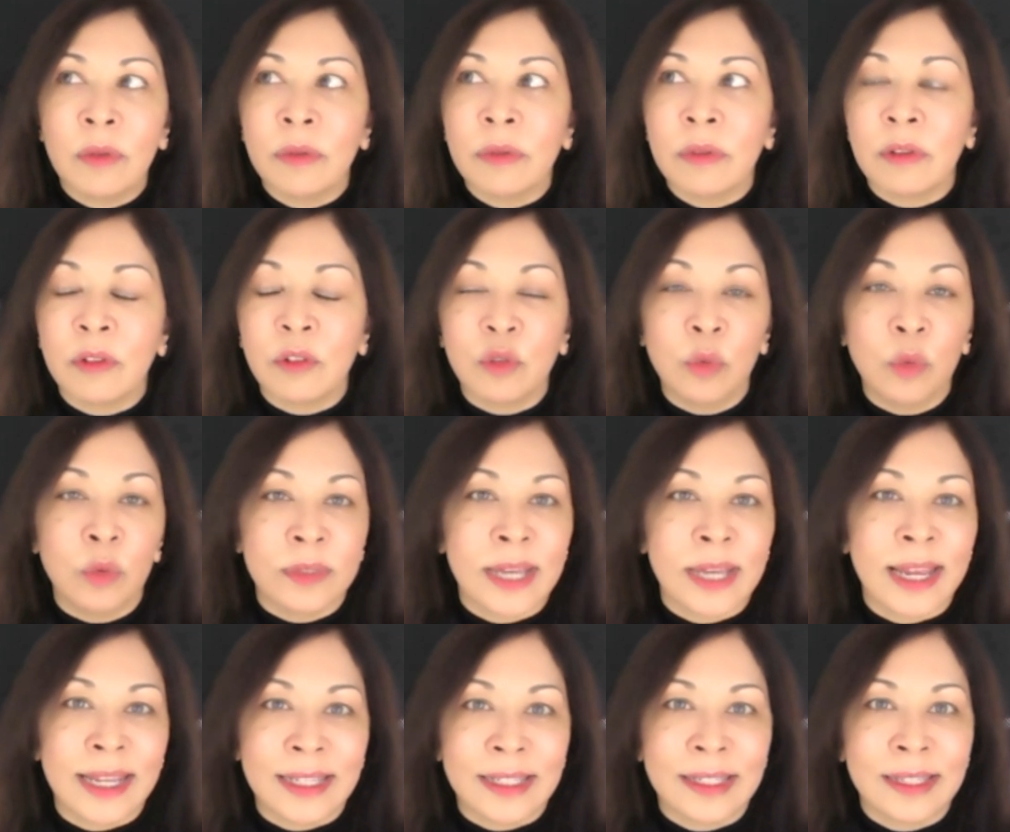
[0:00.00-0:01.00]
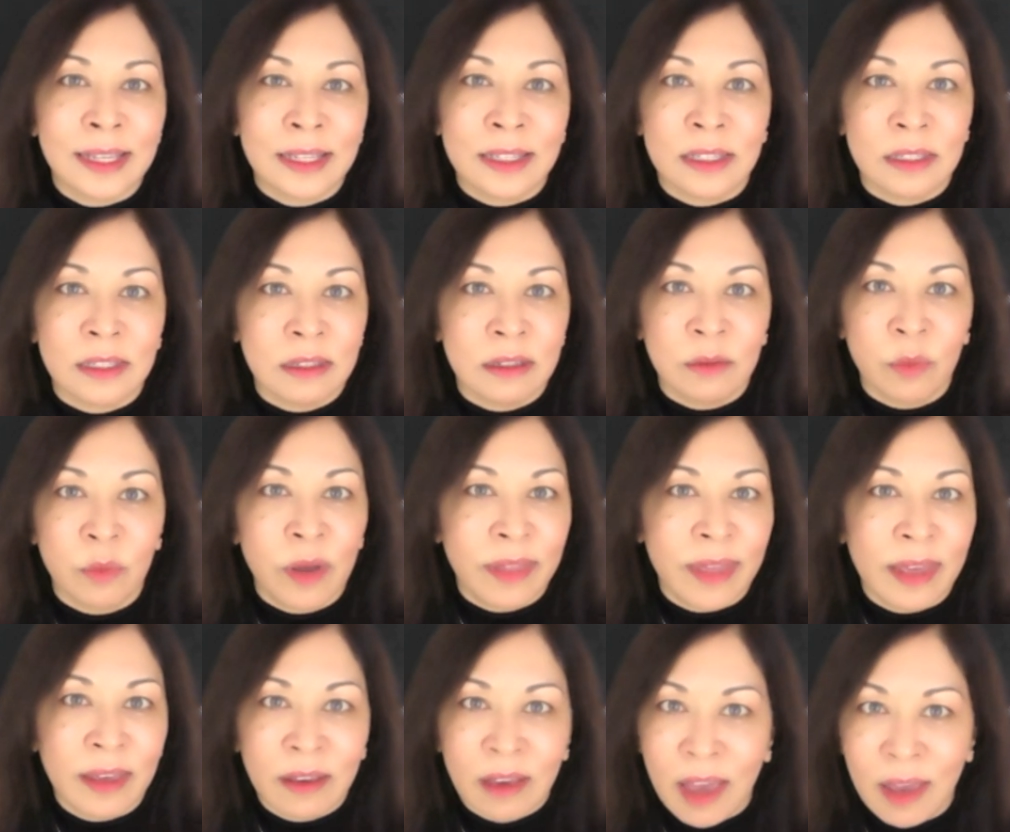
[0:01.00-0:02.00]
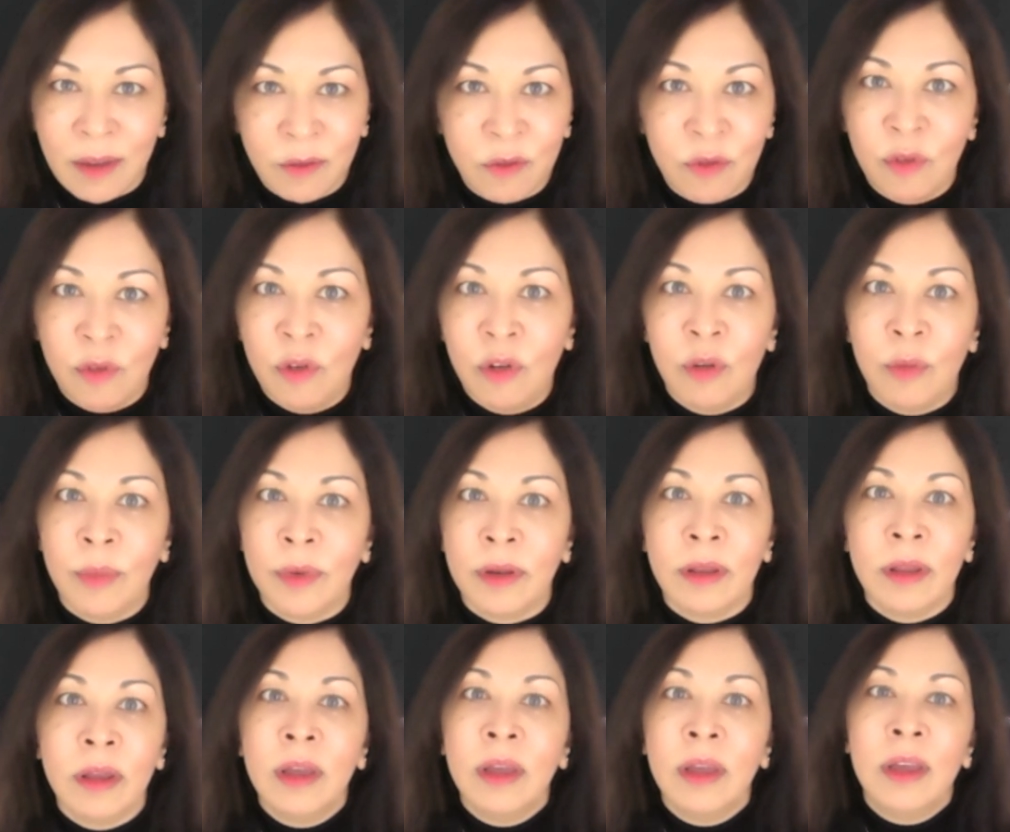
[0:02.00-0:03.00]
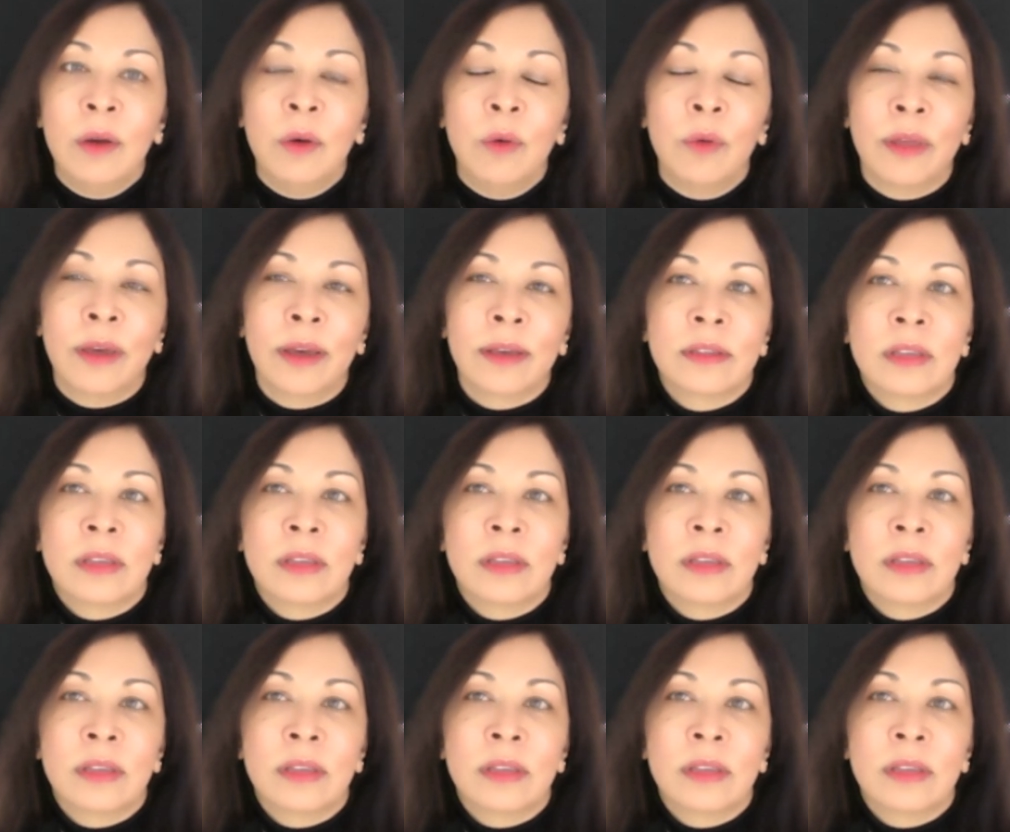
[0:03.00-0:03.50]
tools that exist and where they came from and all that.